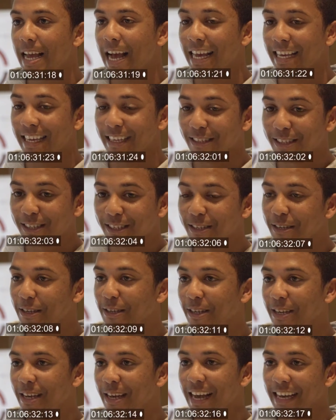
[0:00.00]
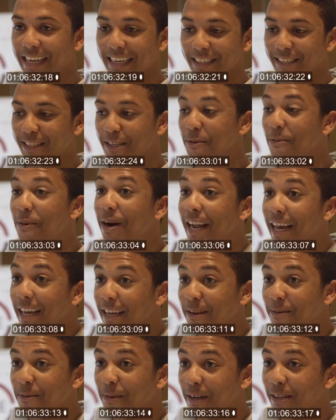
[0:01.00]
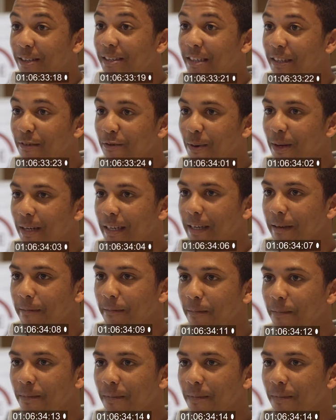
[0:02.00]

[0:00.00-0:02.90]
I can see what I will achieve one day.